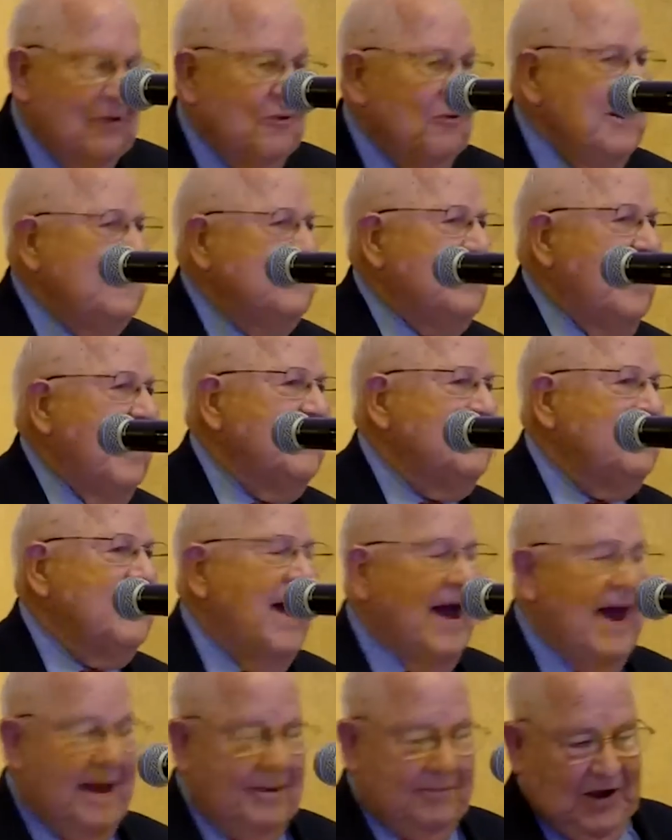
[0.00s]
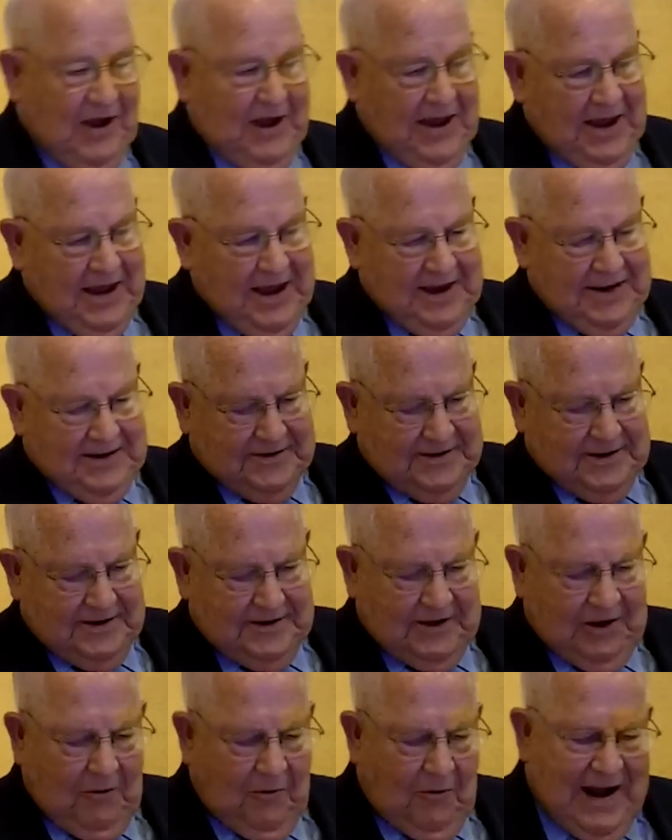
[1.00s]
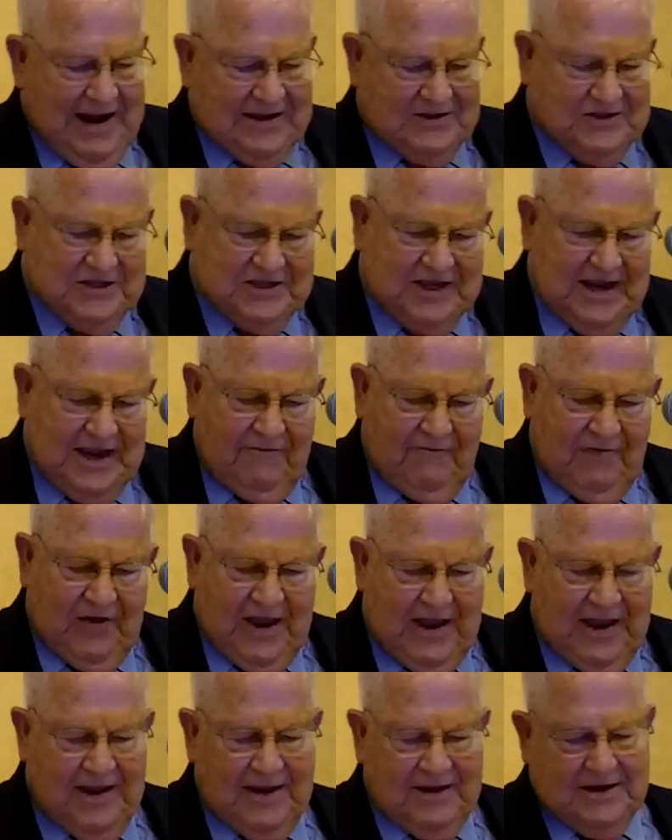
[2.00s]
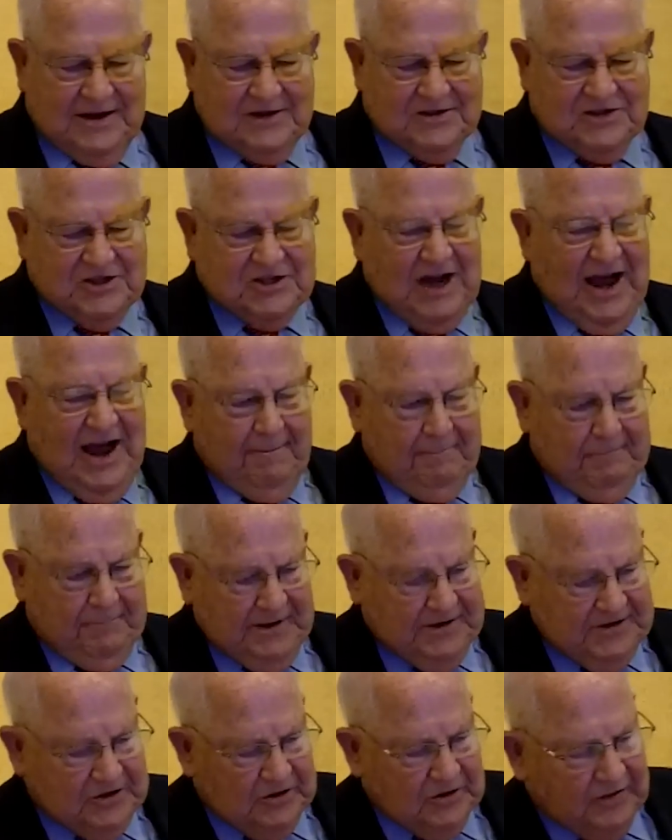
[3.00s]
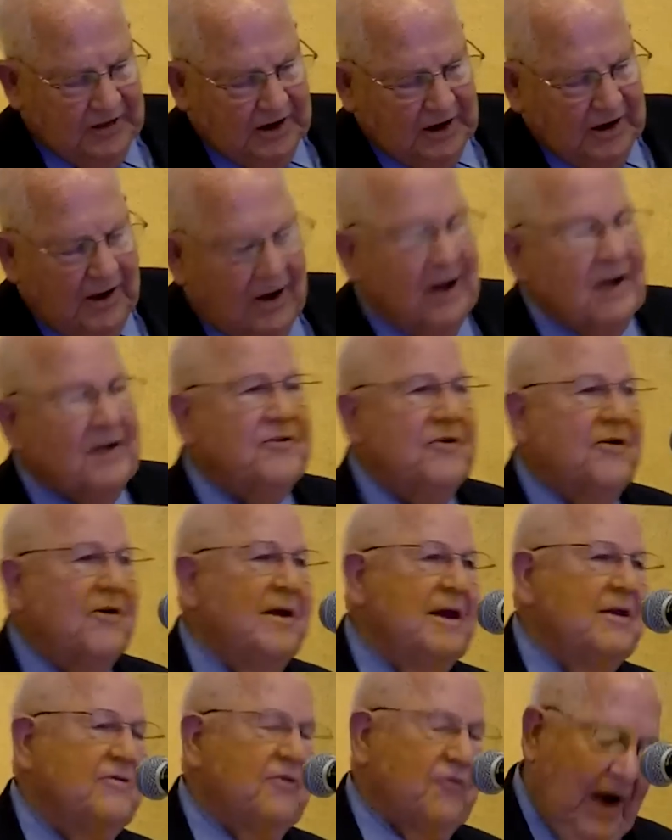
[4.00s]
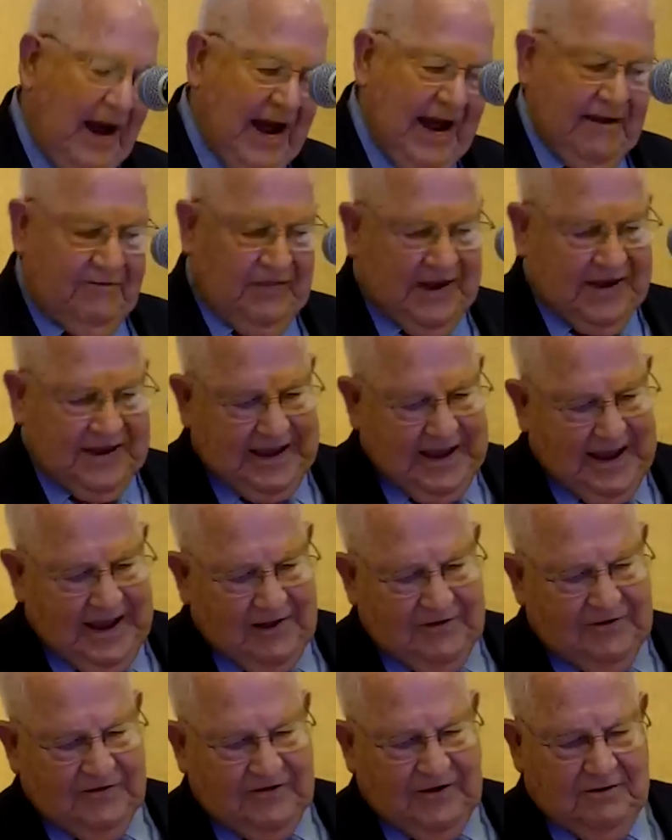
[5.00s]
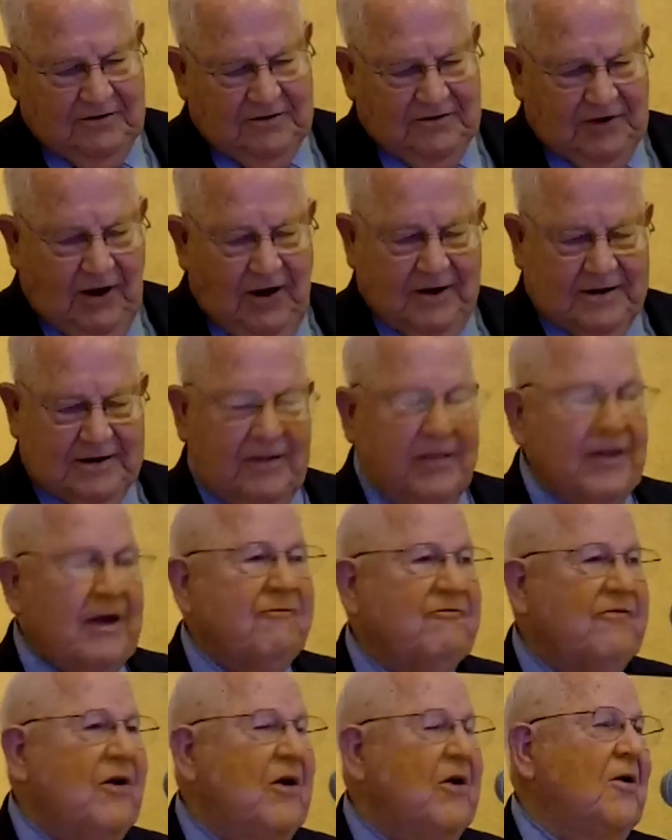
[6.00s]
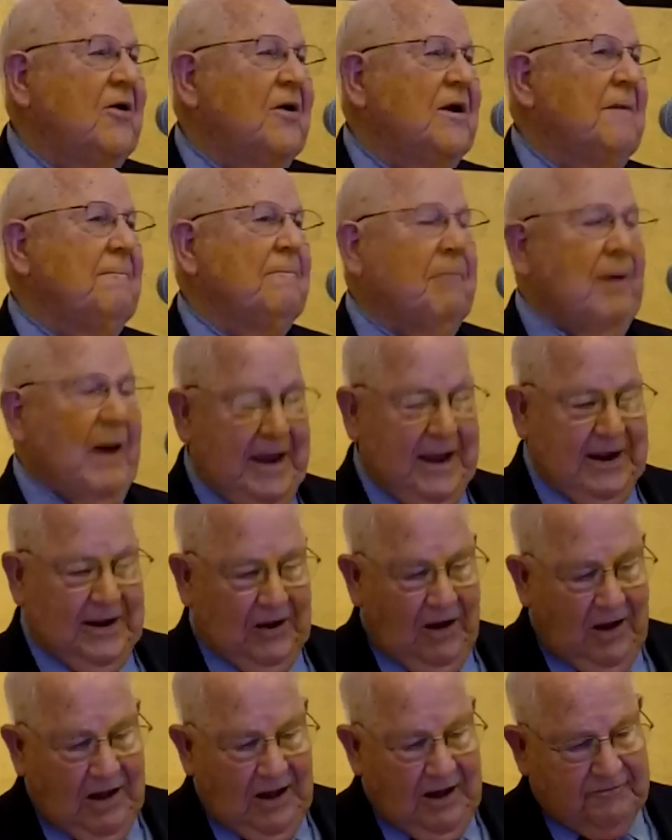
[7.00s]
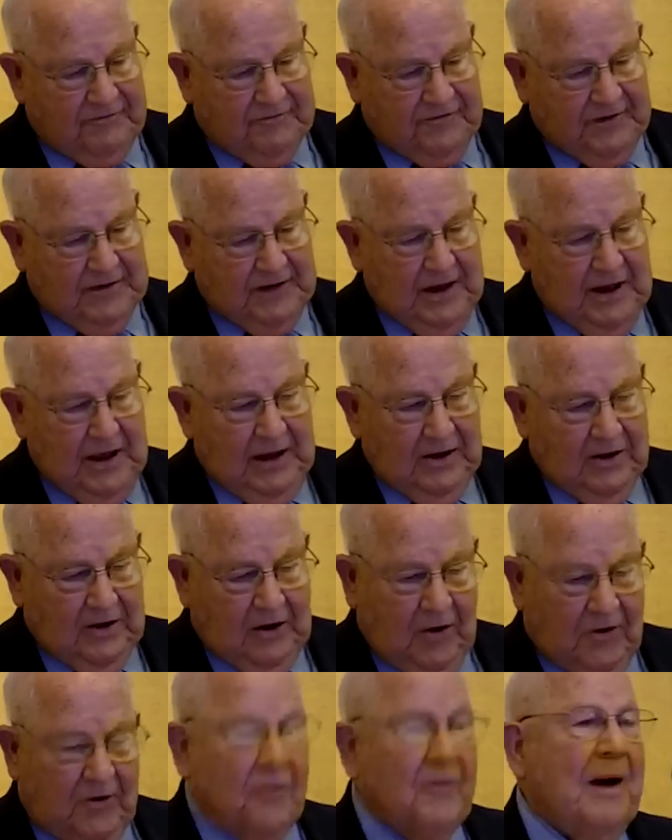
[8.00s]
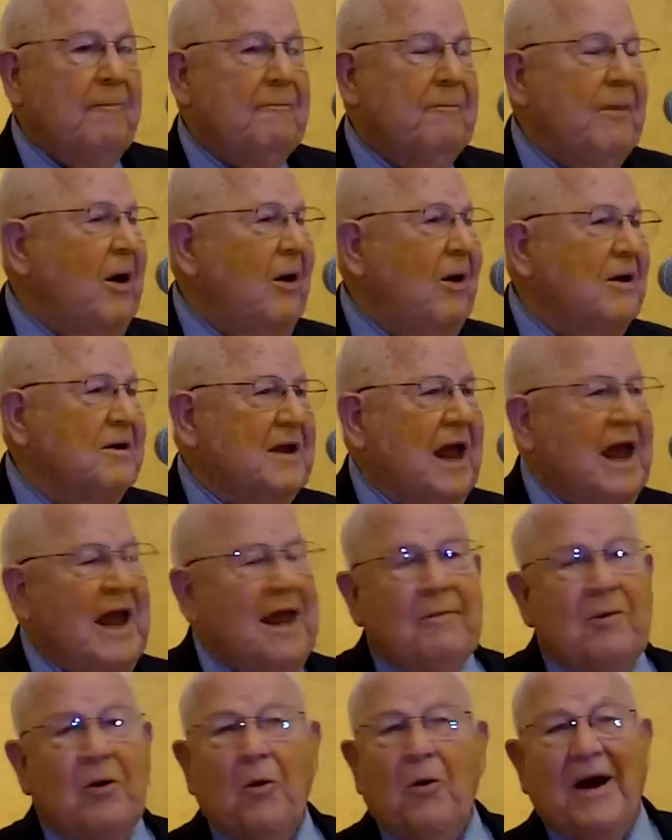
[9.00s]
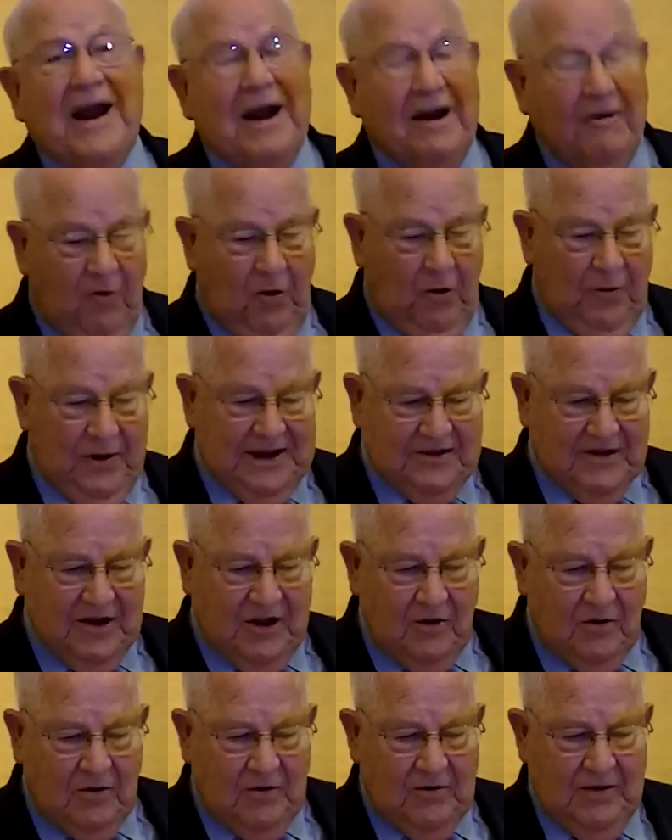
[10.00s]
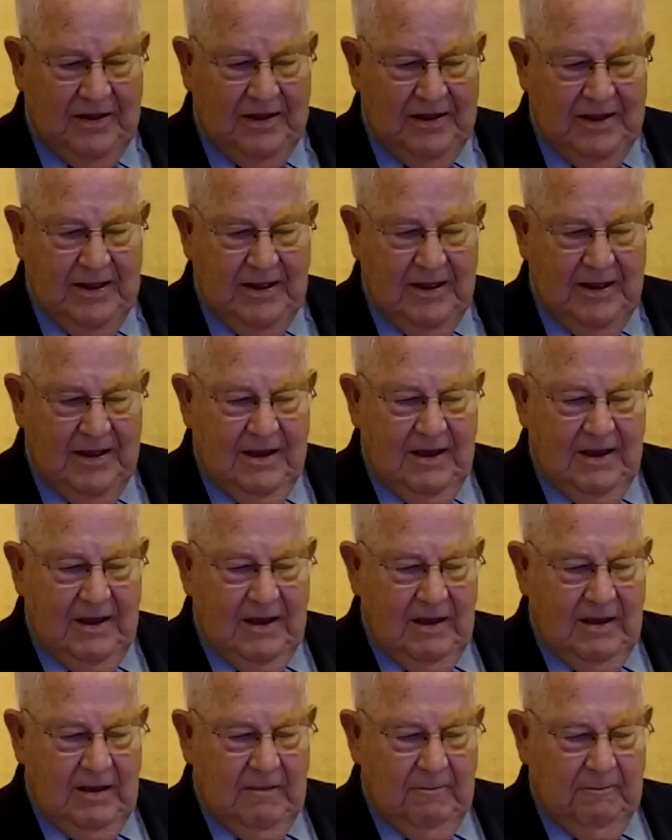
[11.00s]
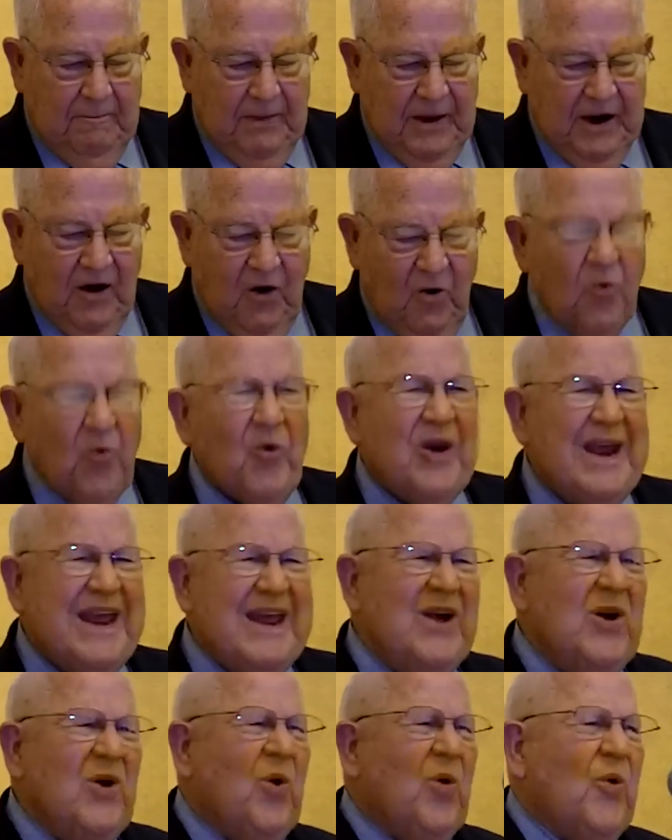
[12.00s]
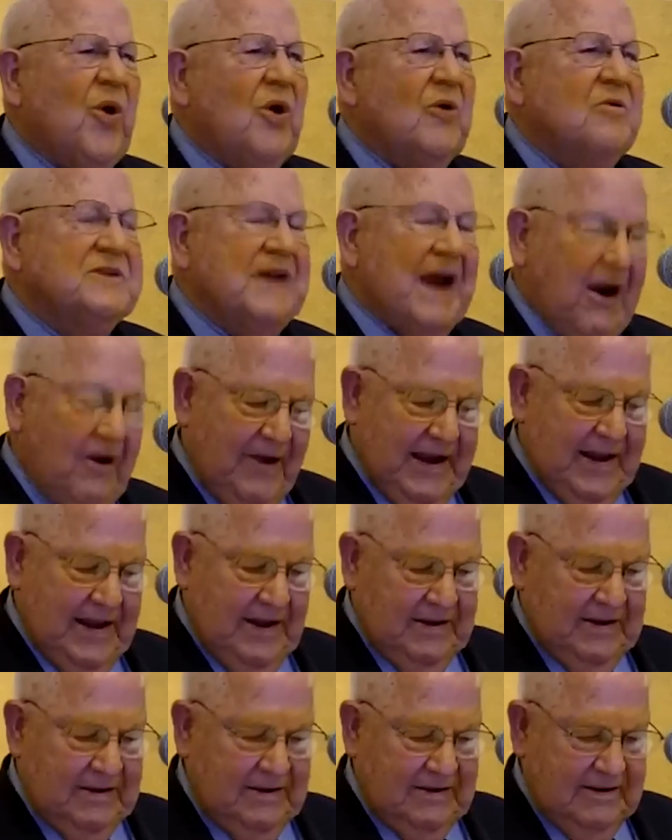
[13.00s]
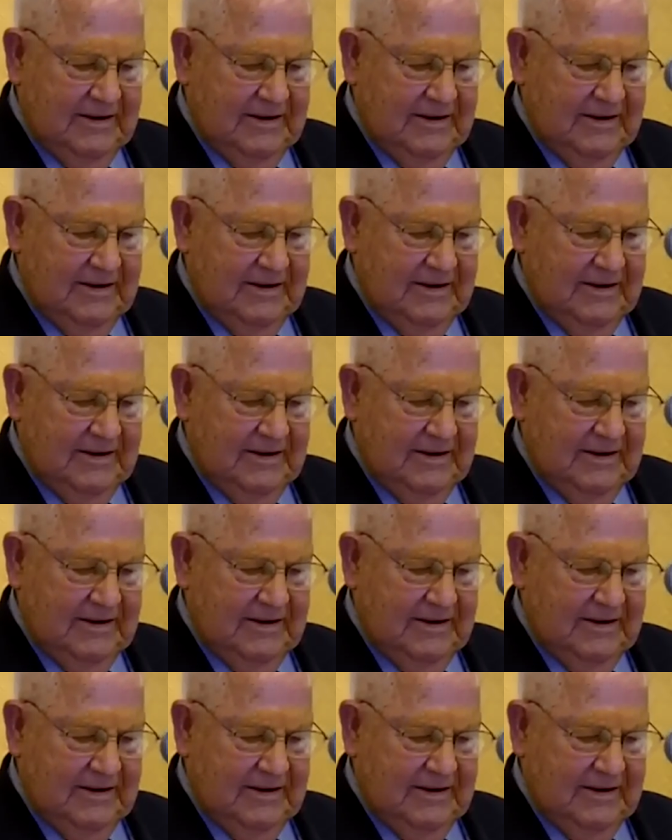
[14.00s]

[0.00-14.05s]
we take time to eat and to watch TV and to shop and do the laundry and drive the kids and talk on the phone and play golf and go to a ball game or whatever we do. But a real Rotarian